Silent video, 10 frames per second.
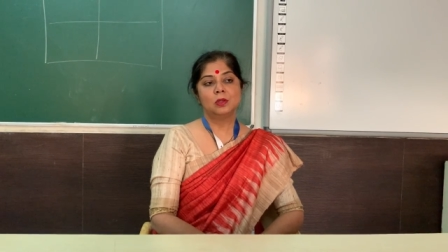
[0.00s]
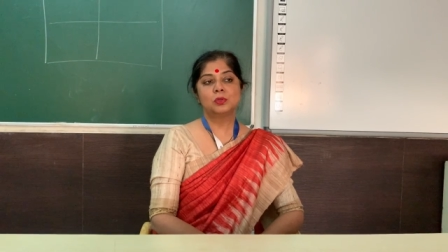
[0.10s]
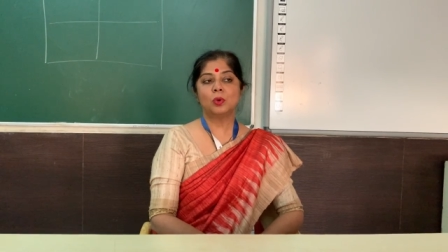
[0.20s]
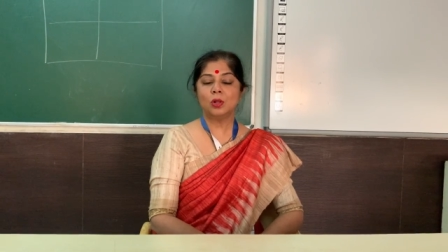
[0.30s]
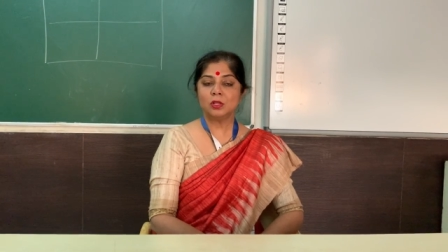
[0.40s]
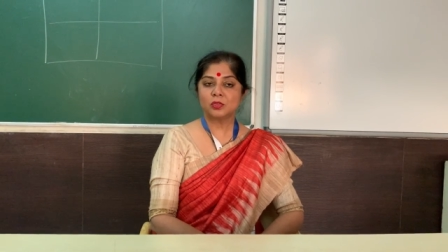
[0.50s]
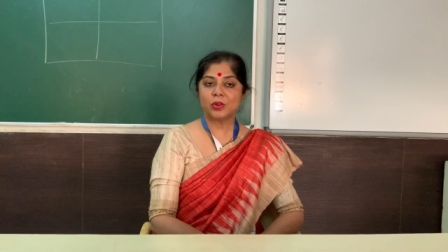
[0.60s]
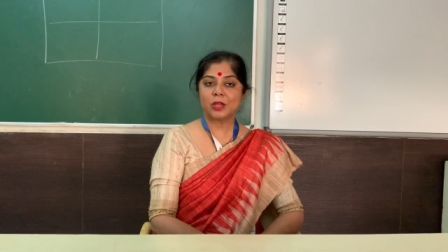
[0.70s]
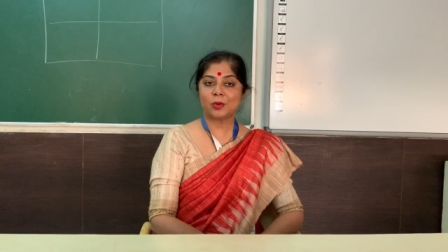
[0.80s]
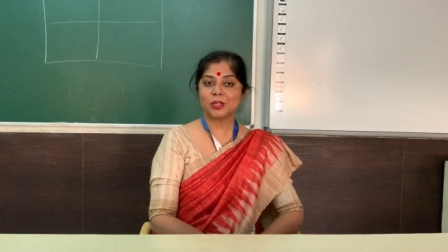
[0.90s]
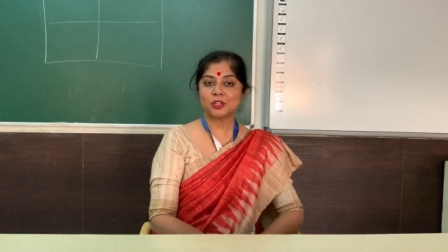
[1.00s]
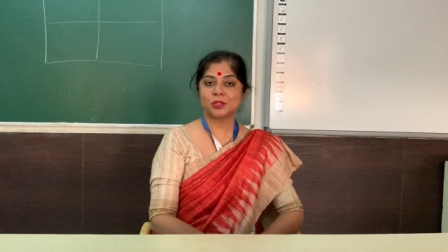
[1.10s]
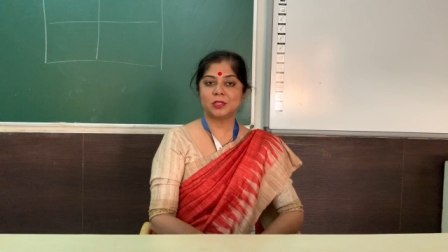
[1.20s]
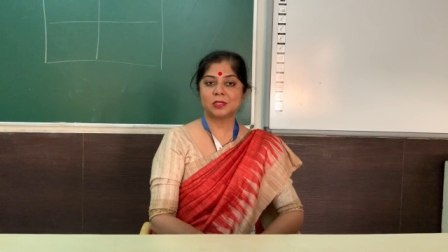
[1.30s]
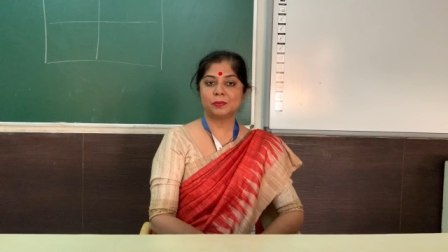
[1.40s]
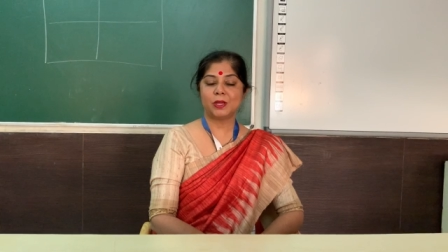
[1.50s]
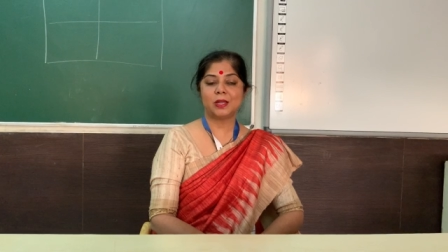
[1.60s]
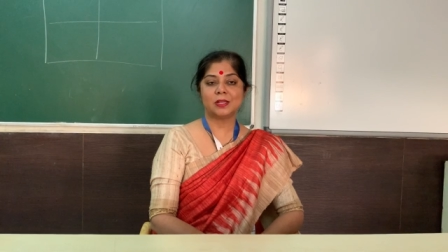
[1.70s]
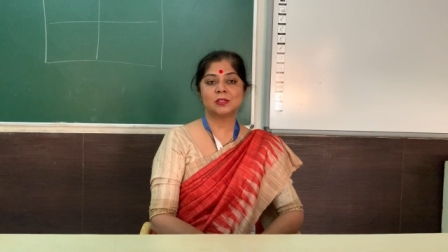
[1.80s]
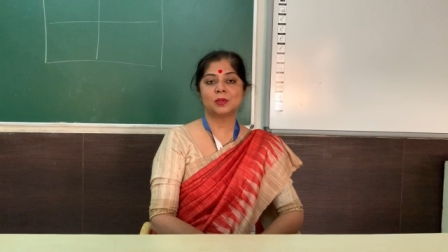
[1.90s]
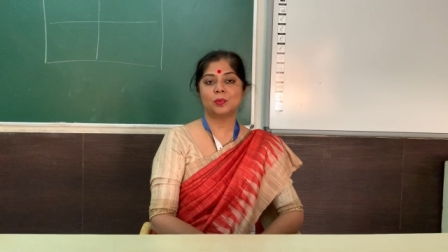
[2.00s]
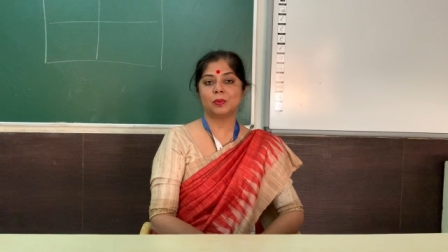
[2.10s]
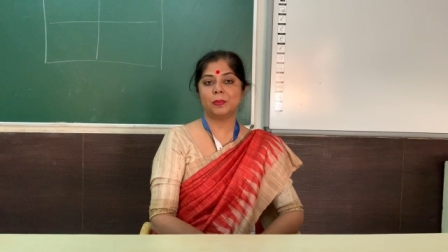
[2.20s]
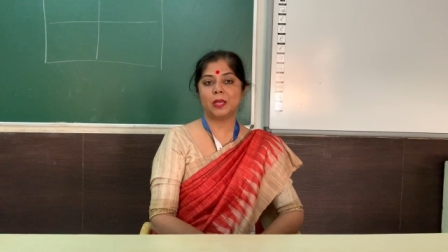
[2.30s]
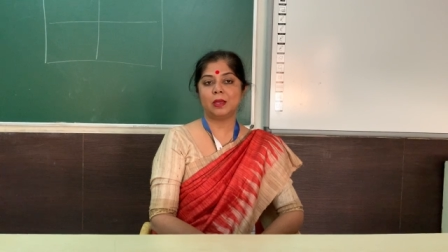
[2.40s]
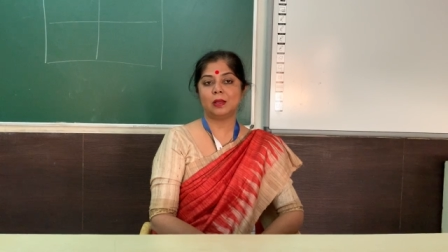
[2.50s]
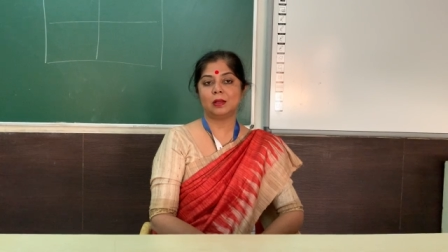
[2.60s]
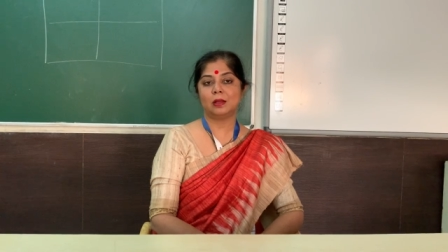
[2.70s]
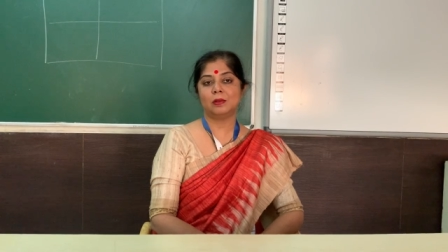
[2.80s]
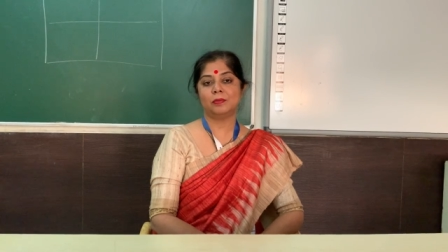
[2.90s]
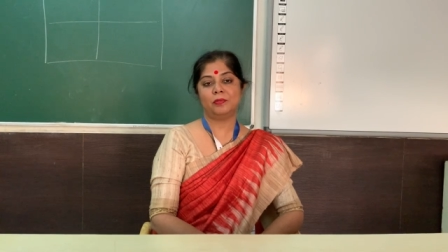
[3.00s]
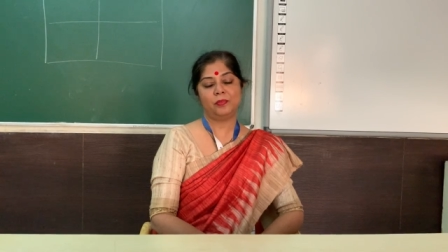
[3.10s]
To all the three questions, my answer would be a,